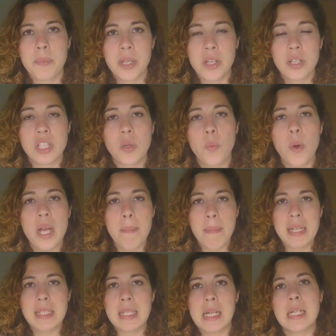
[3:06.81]
because the way
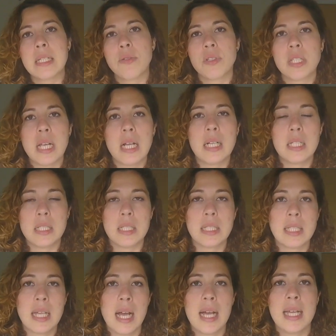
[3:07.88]
metal is recycled is
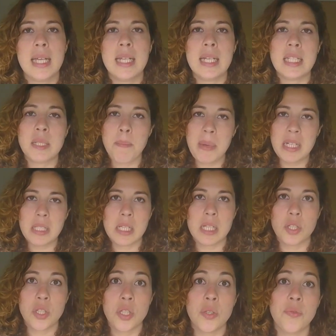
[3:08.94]
that it is
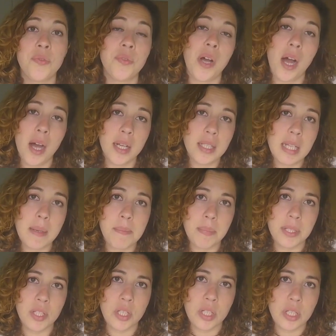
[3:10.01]
melted to high
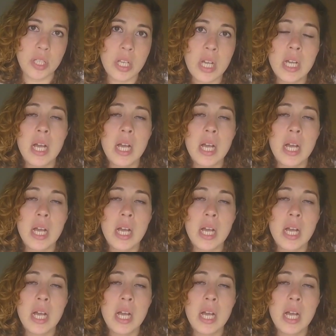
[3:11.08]
temperatures,